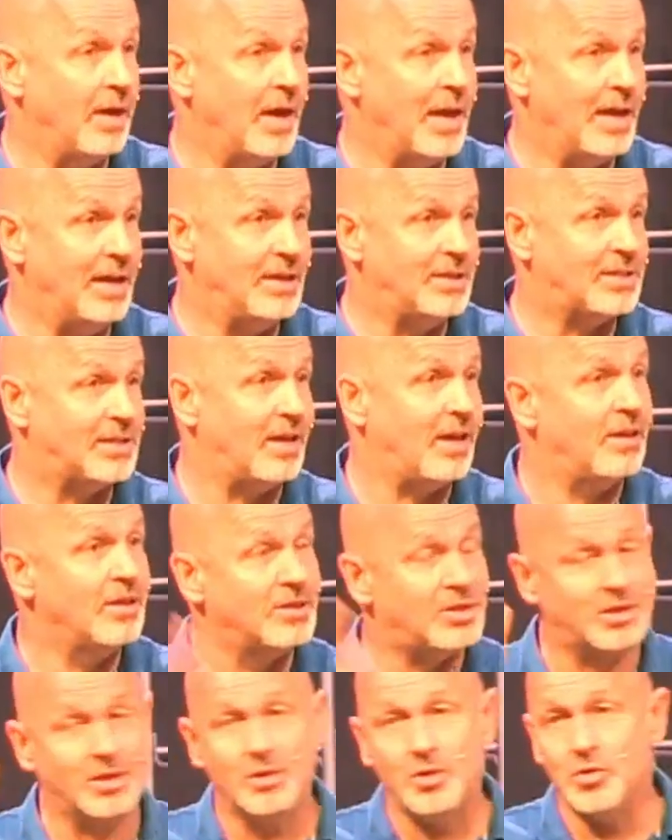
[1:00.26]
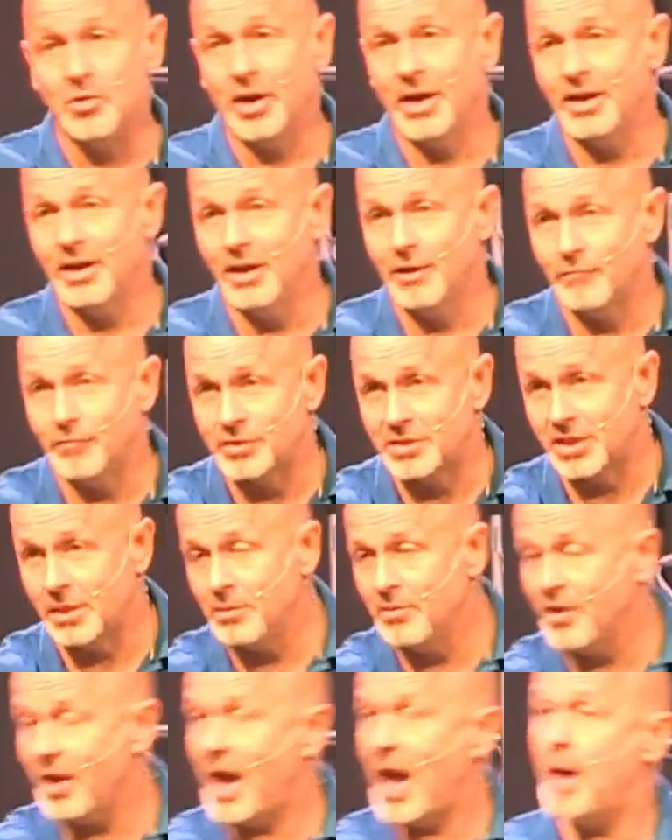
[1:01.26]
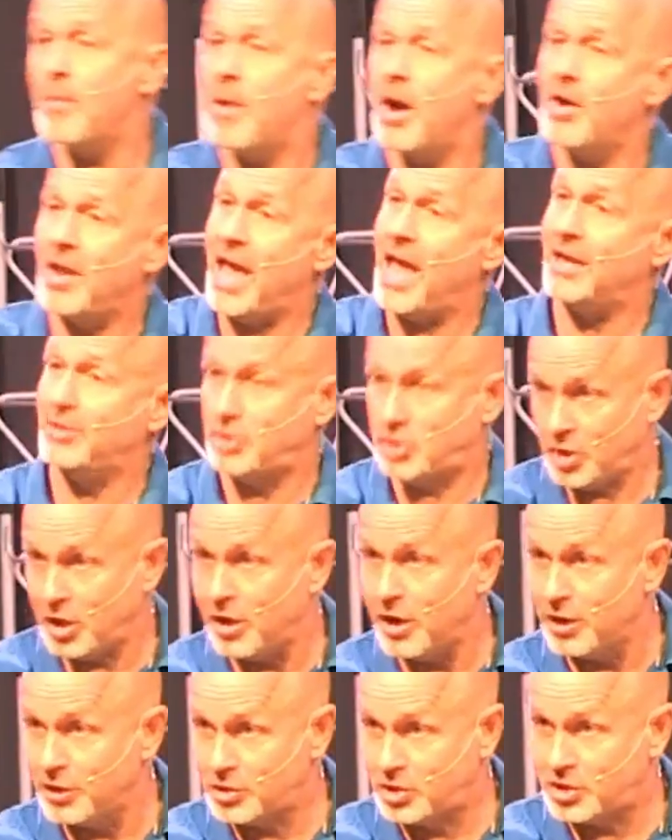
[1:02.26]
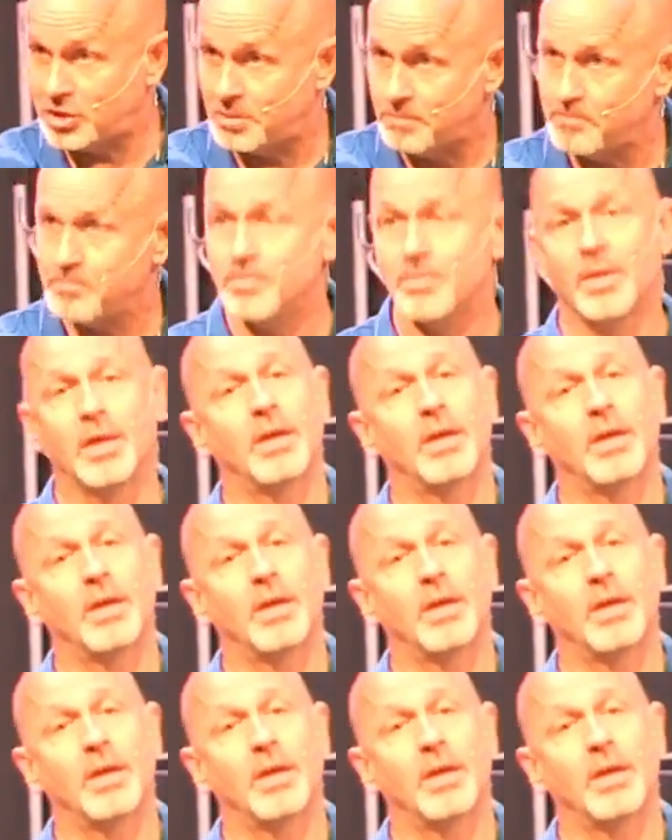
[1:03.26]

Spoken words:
place. This is a new idea for some of you. How about at church?